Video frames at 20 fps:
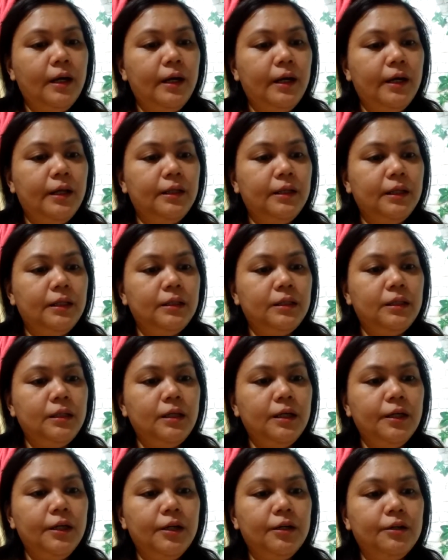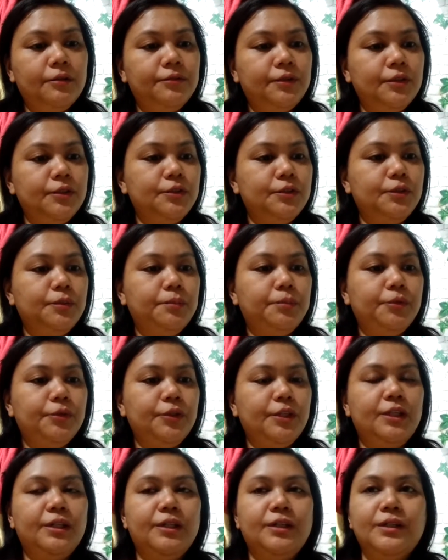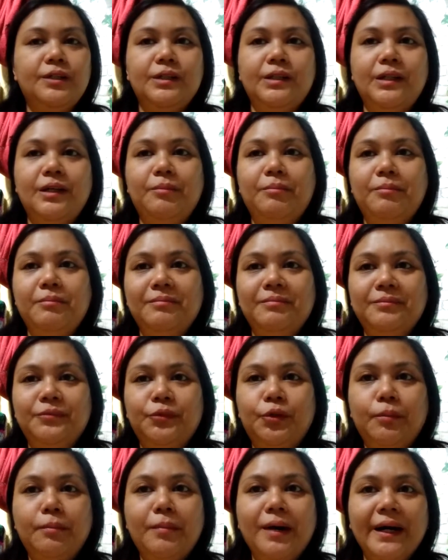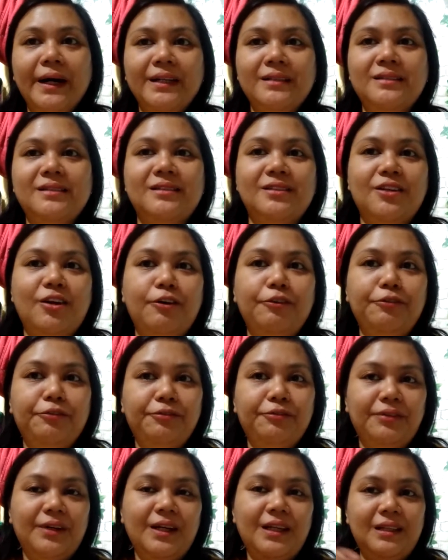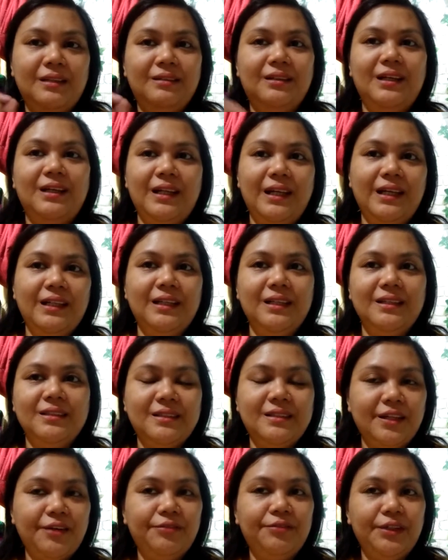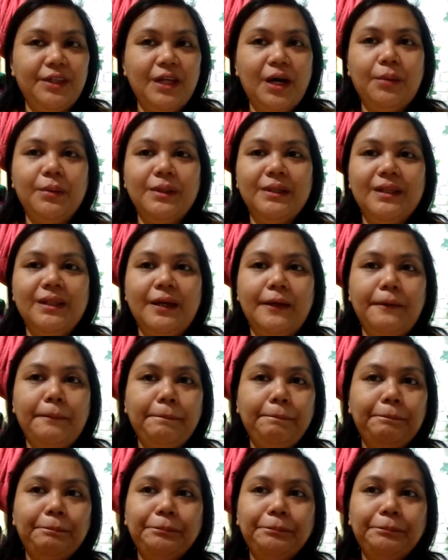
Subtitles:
and I think I have also put here in the to buy stuff like that I list every now and then.